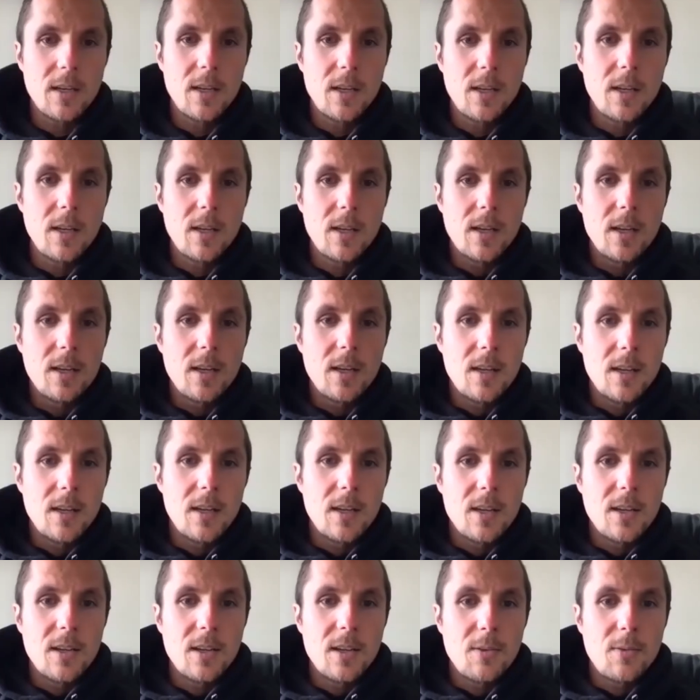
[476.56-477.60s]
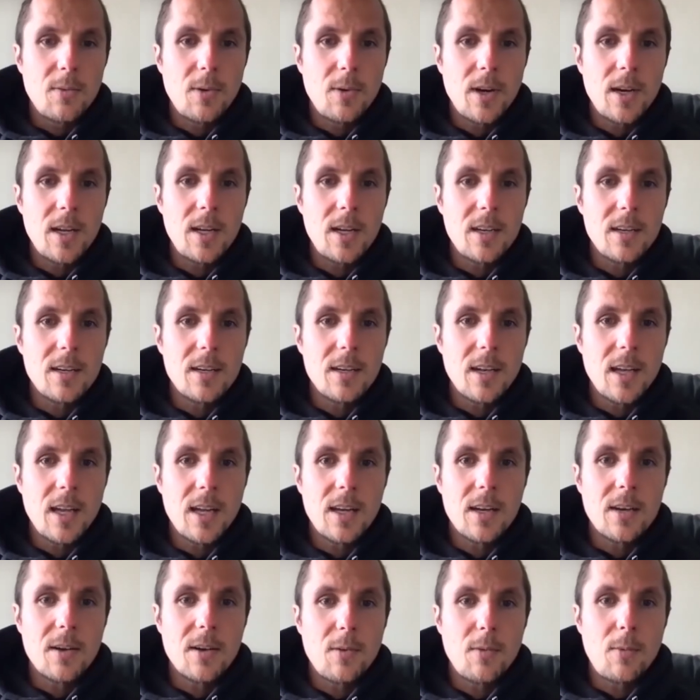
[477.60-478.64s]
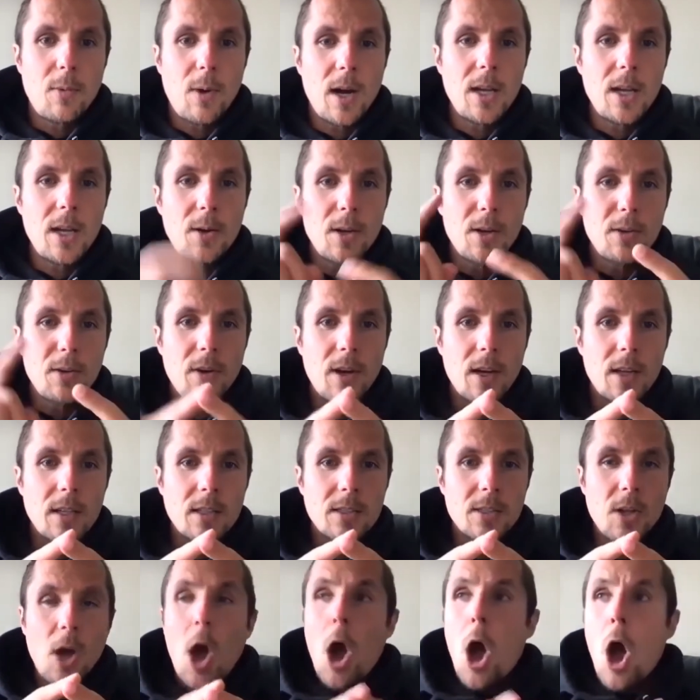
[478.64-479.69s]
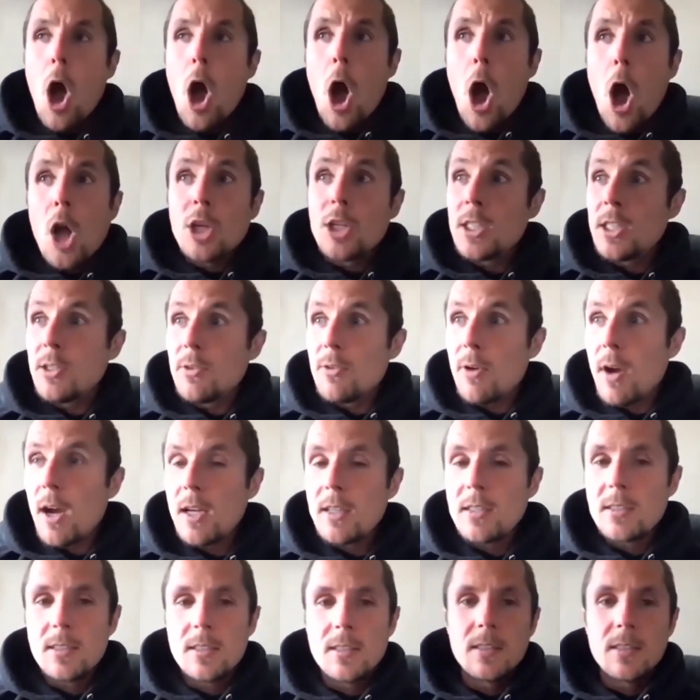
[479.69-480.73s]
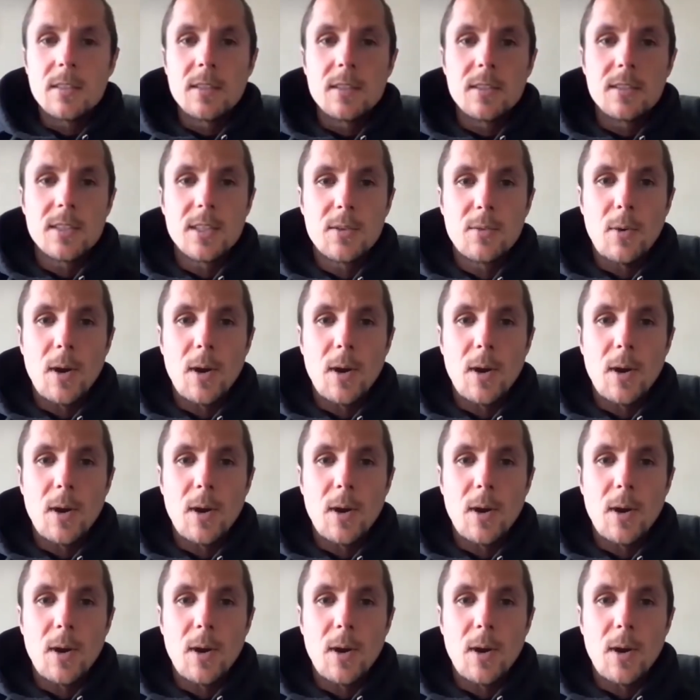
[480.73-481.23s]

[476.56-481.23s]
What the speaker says: Mm-hmm. Right? Like, why I don't eat rice. Just eat rice? It's like, yeah.